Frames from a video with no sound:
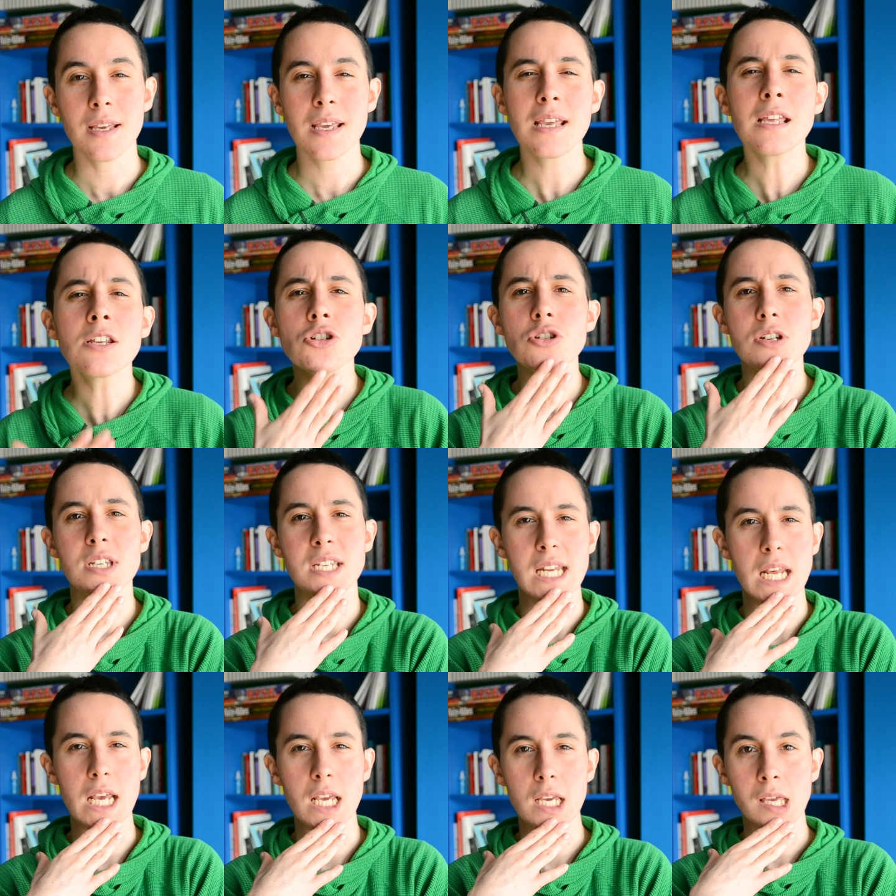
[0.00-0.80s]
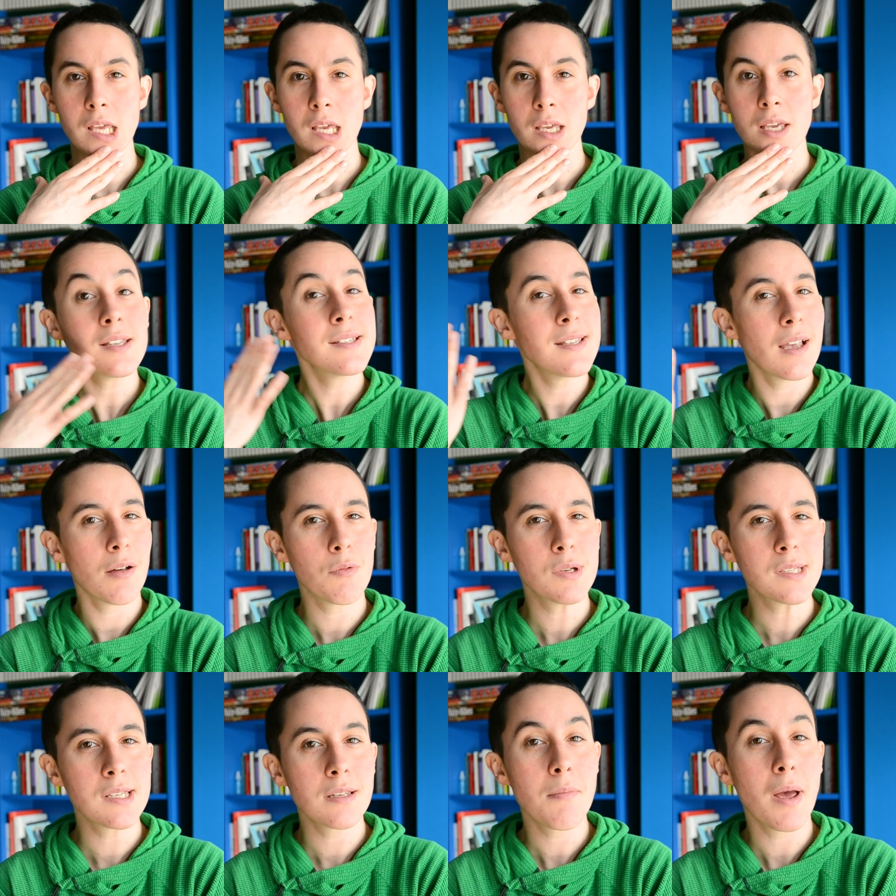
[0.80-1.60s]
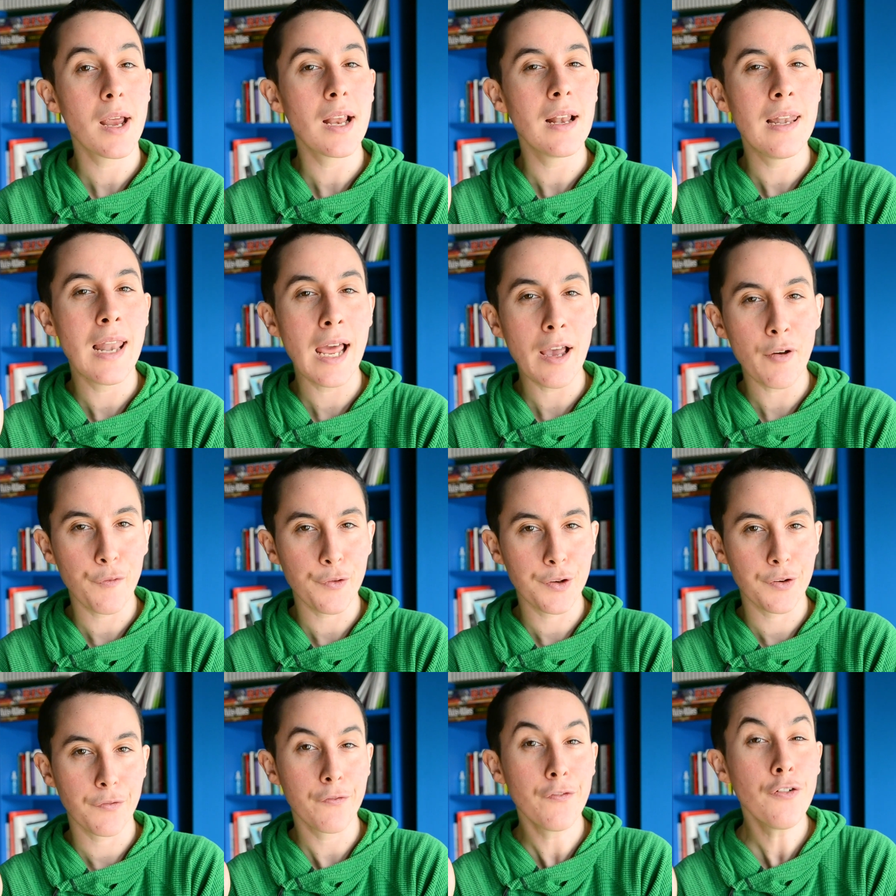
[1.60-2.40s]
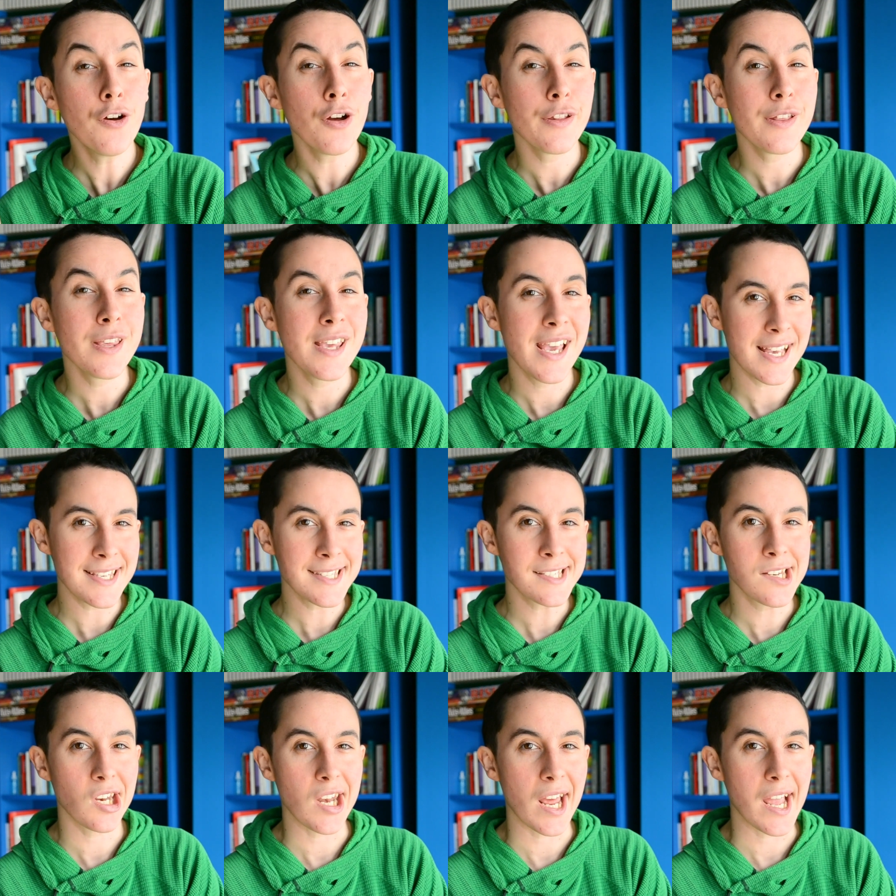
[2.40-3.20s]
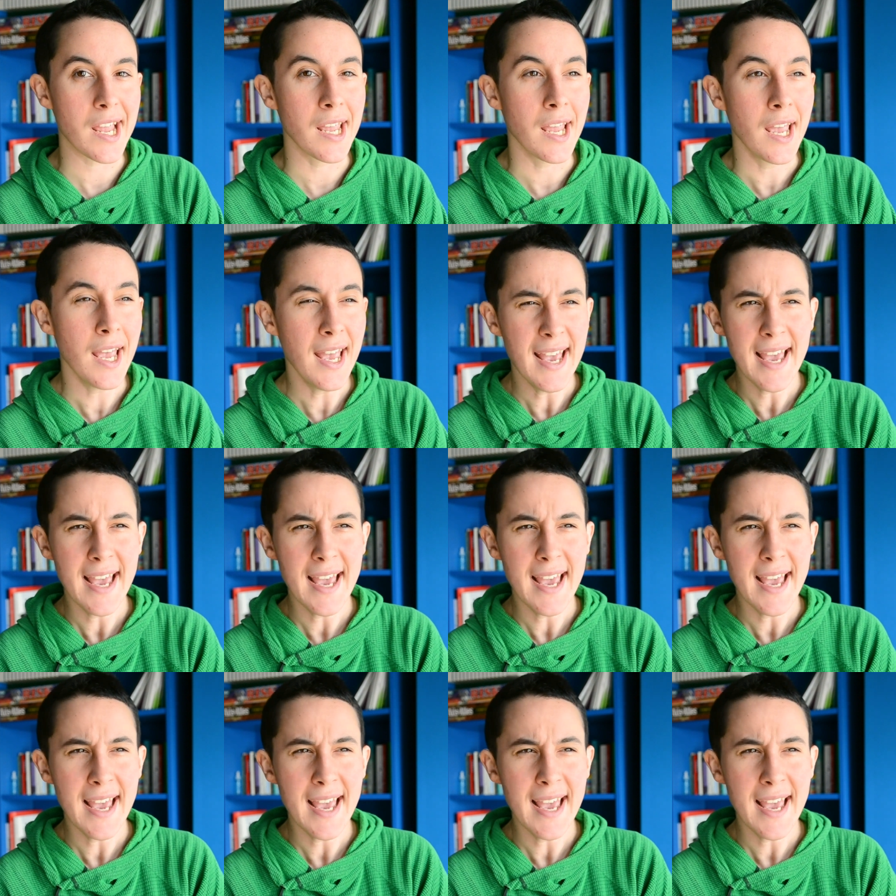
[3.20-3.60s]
Interesting, because it was in my left foot yesterday,